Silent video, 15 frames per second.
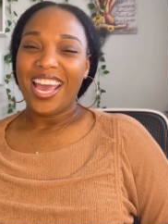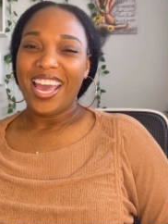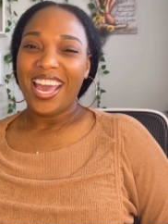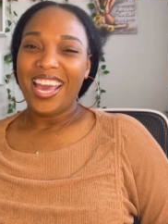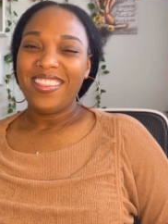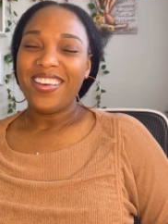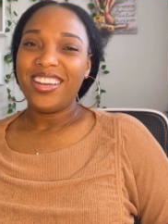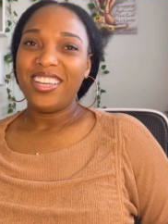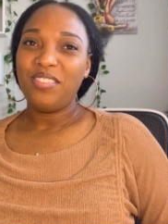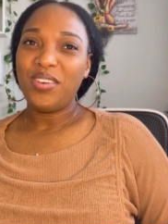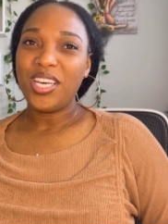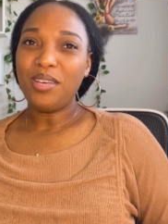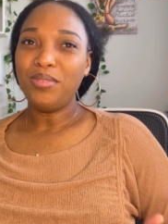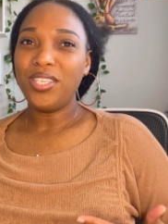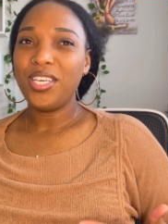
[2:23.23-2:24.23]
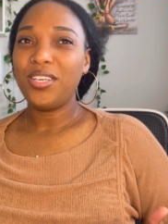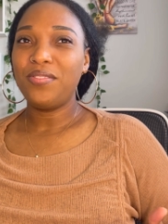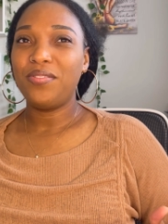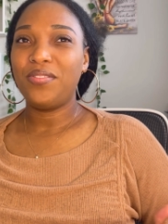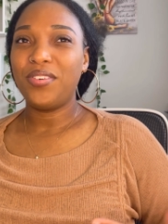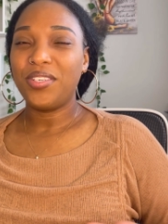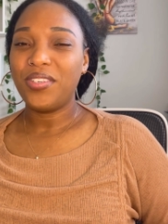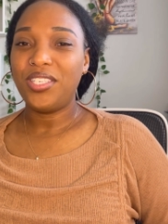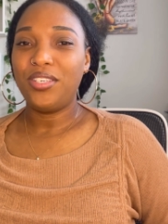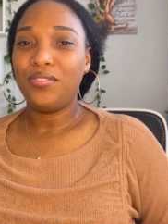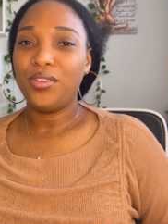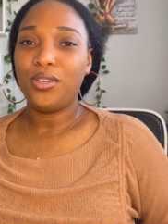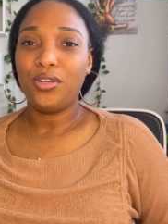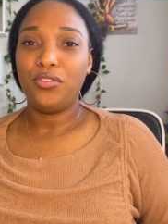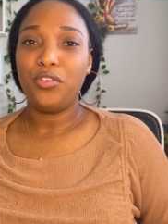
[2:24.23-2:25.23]
and then it becomes like very
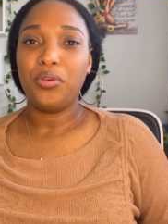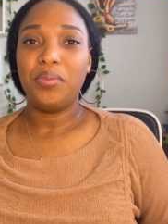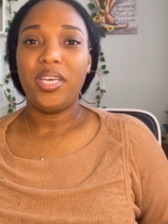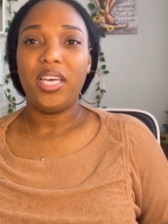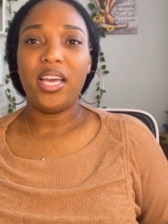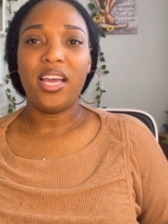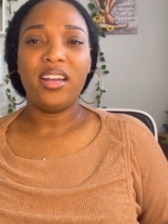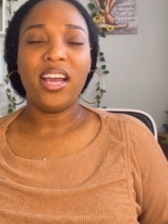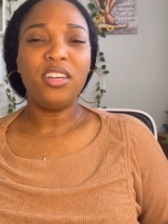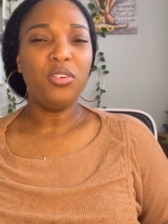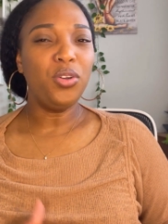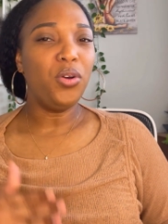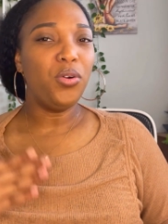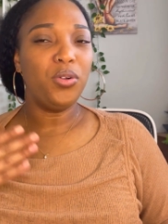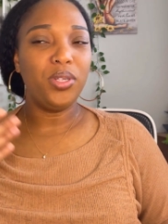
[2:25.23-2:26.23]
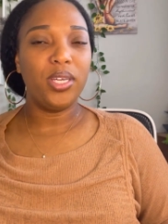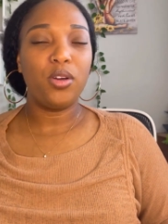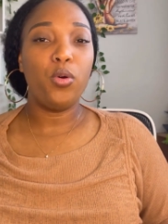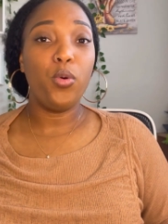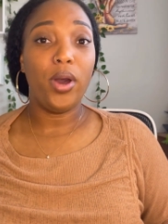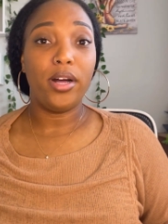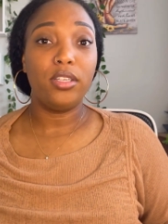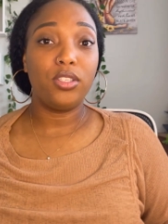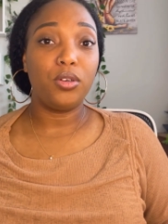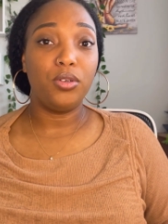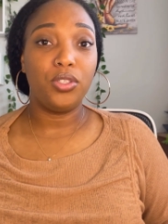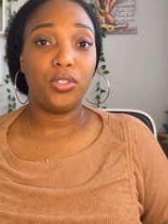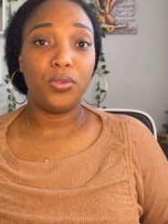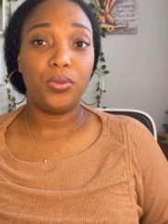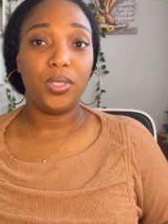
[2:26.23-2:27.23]
difficult for me. And I don't know like who else
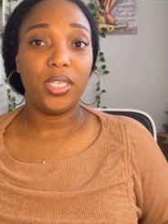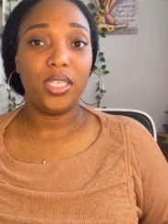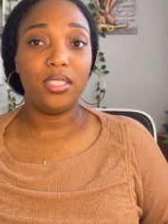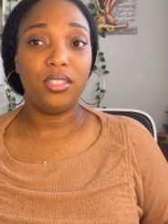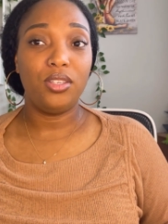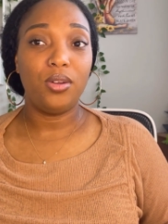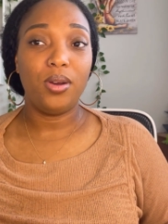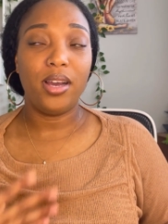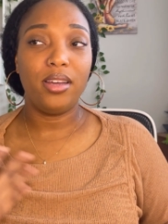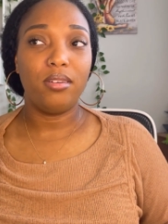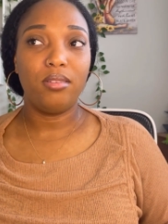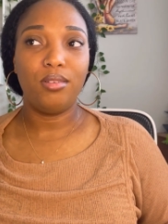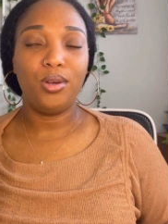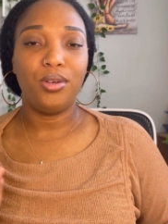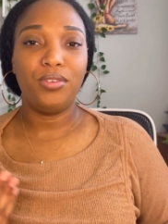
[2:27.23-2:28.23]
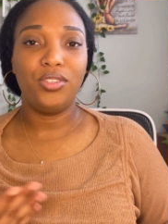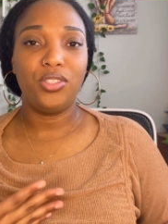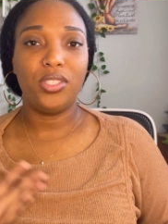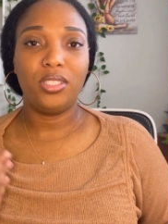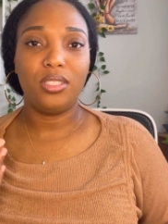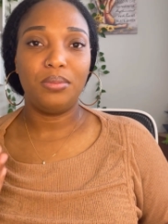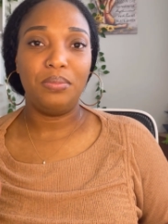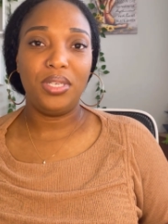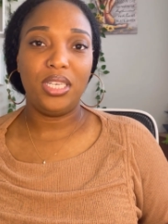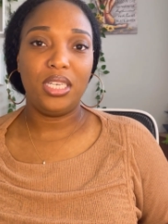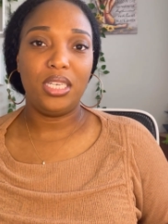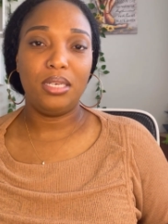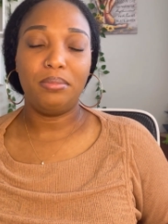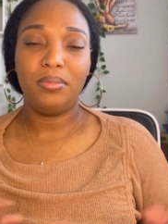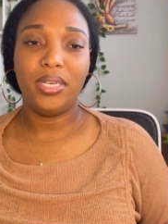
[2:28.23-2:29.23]
goes through this, I don't know if it's just
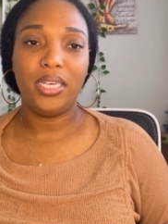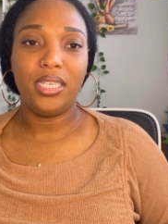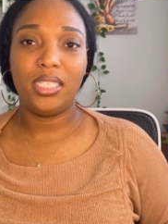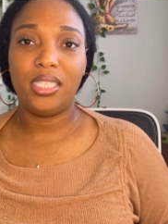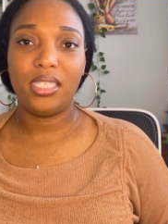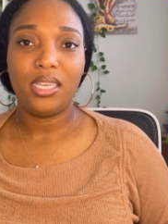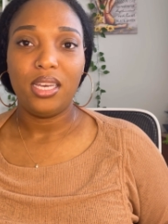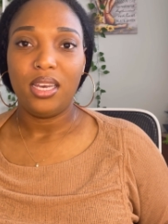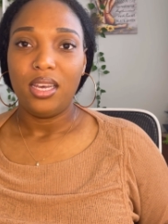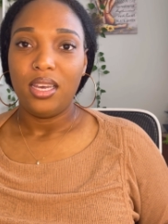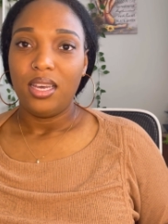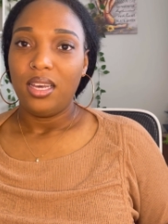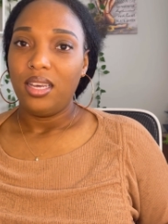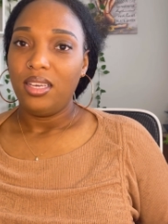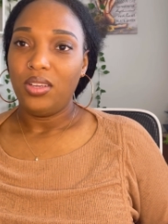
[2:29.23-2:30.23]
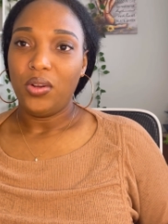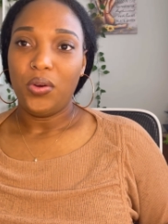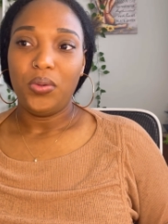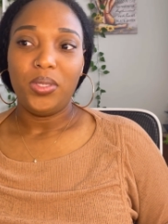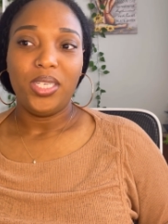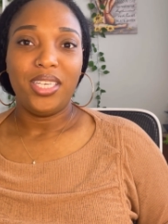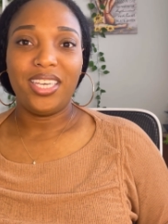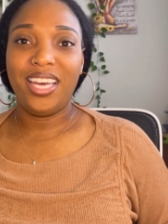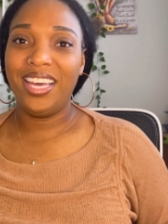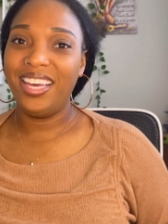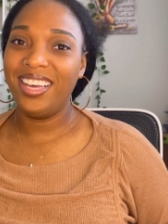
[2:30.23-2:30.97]
me, but like